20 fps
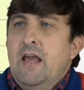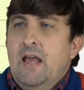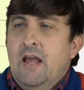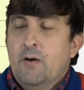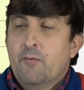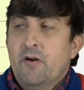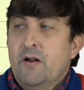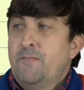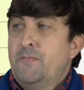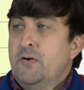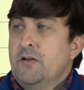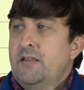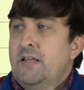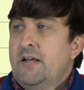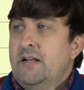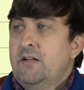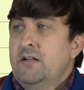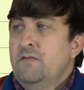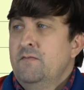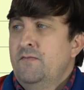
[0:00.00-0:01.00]
And when I put
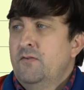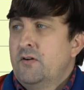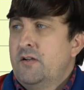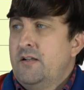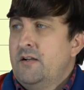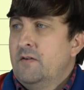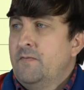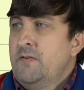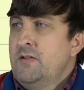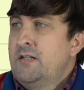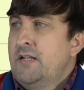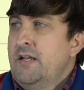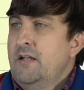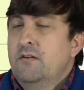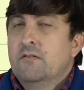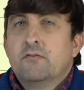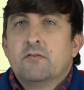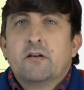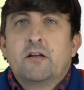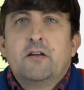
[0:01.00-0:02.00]
that over here, if you take
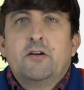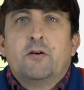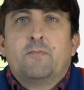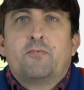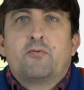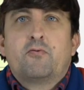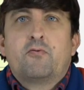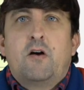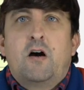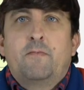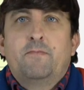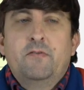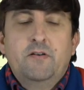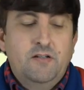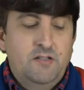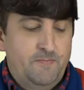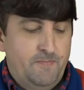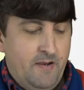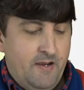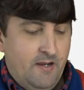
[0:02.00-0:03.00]
a look in your
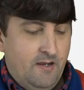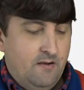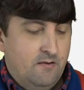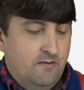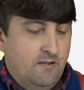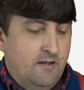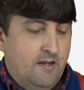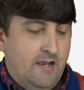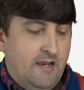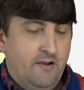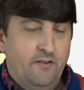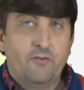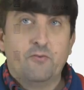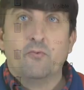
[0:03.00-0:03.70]
properties pane, and I'll get out of the